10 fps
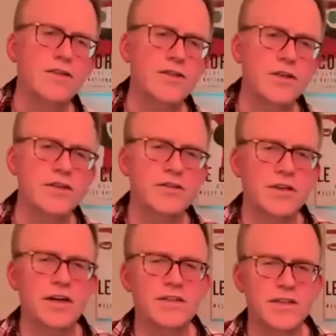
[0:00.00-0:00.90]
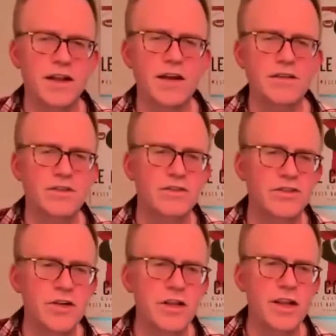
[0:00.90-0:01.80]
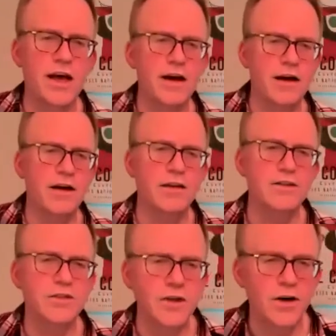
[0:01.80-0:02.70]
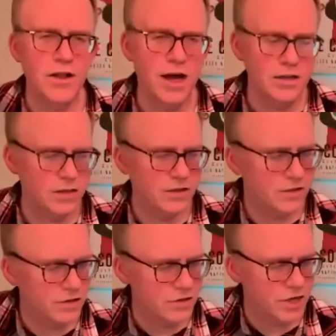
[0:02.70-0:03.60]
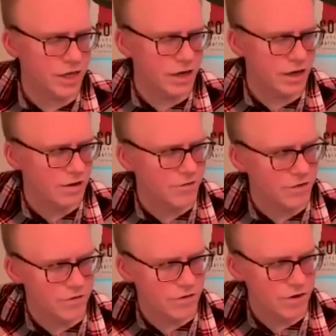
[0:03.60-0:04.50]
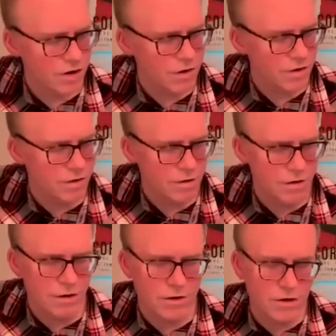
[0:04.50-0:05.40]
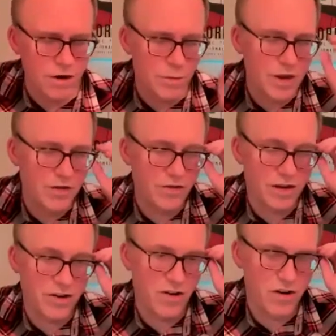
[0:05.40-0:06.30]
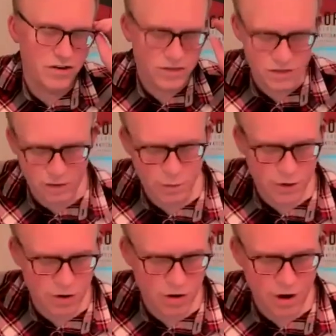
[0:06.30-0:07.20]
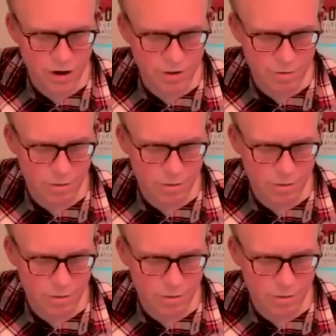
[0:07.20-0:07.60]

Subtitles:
So it's a nice tune, that, and it's not that tricky. If you know your basic chords, you'll be all right.